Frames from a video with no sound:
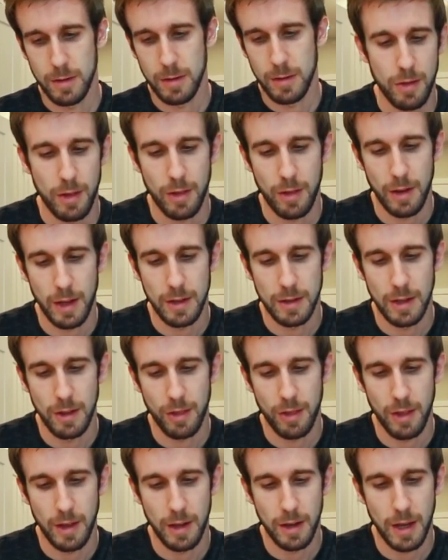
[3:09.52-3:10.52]
says let
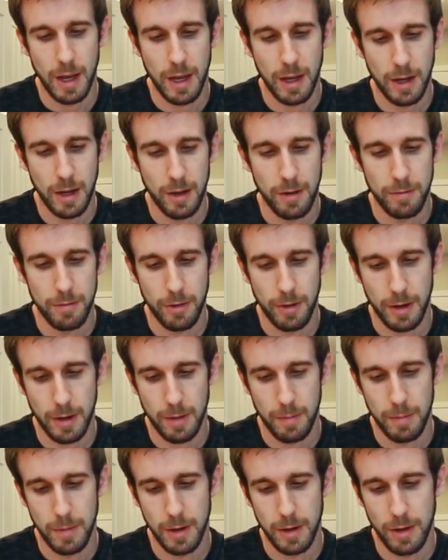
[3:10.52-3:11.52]
this like hang out for like
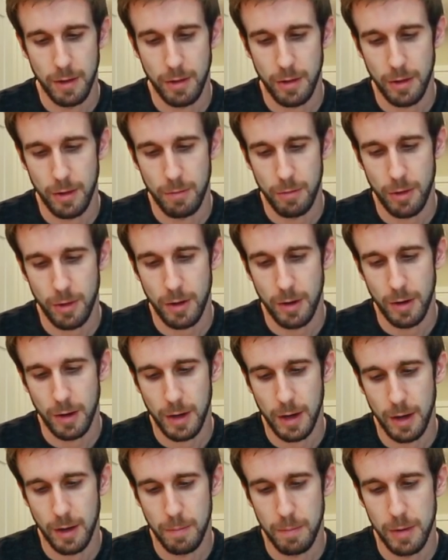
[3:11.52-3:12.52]
a minute, so I'm just gonna
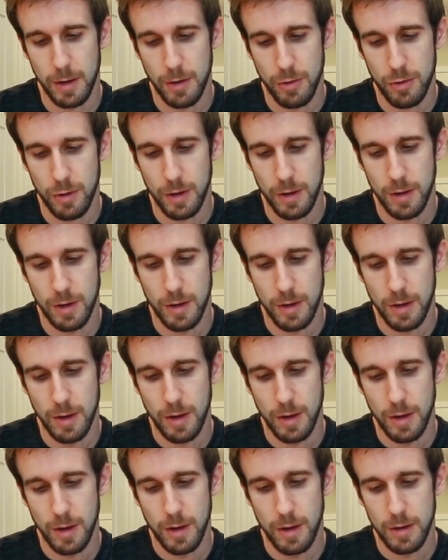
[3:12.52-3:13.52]
kind of pinch it
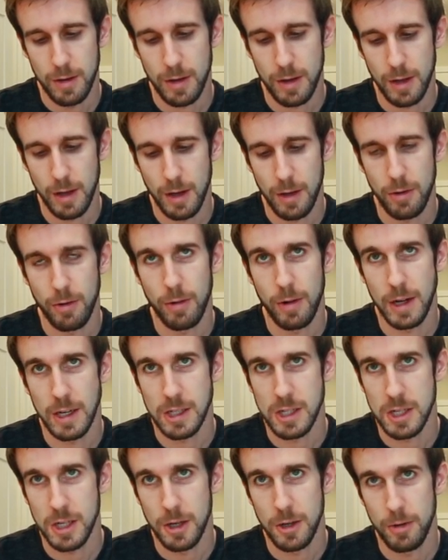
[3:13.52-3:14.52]
together like
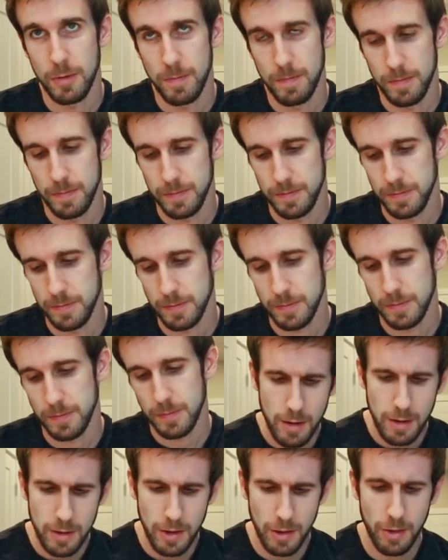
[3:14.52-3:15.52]
so.
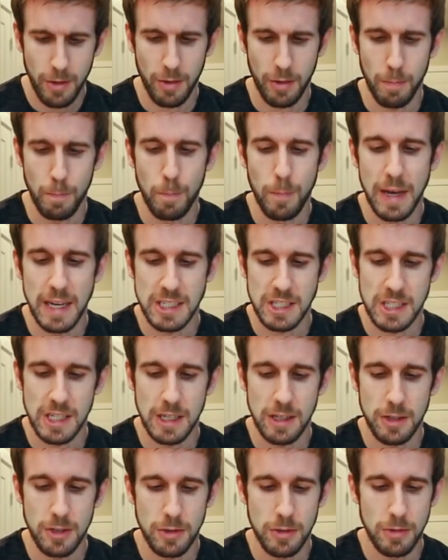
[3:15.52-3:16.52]
This looks messy
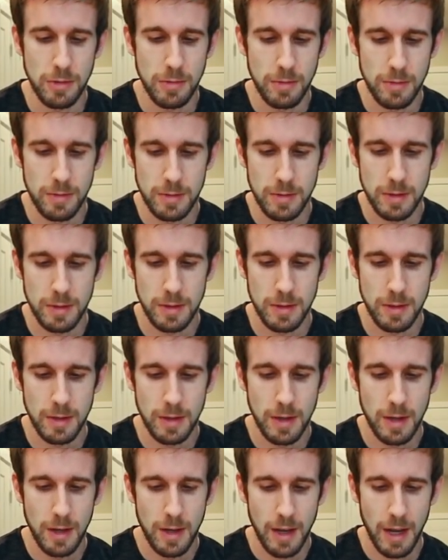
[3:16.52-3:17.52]
too.
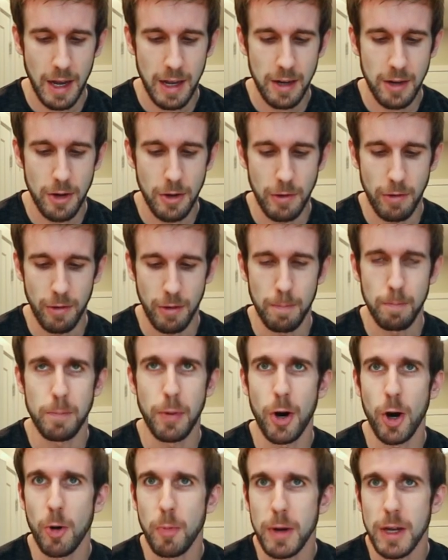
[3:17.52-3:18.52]
I didn't know it was
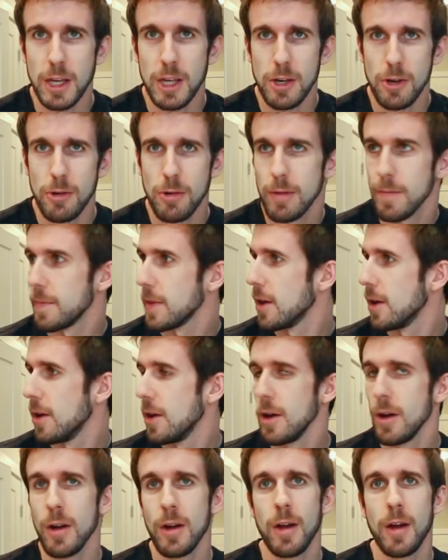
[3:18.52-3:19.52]
barbecue.
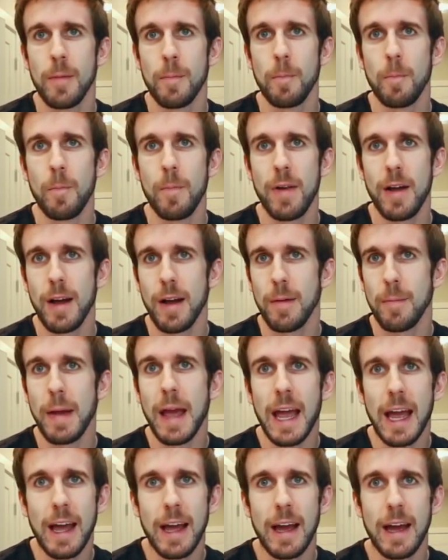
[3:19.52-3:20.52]
Man,
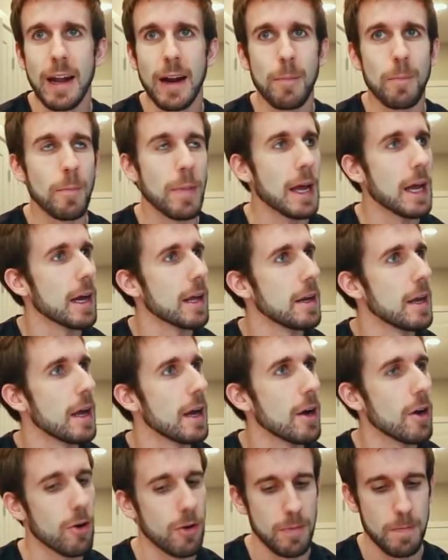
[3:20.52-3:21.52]
I'm mad
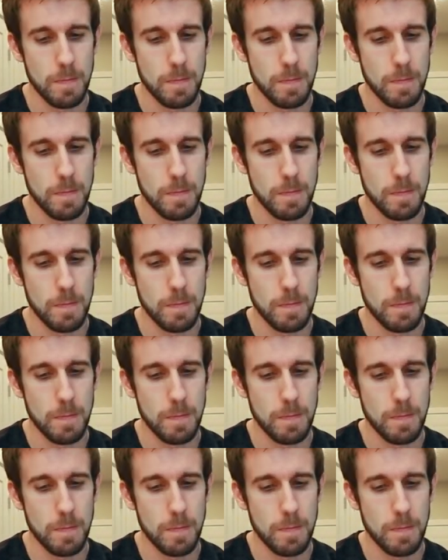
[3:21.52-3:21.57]
now.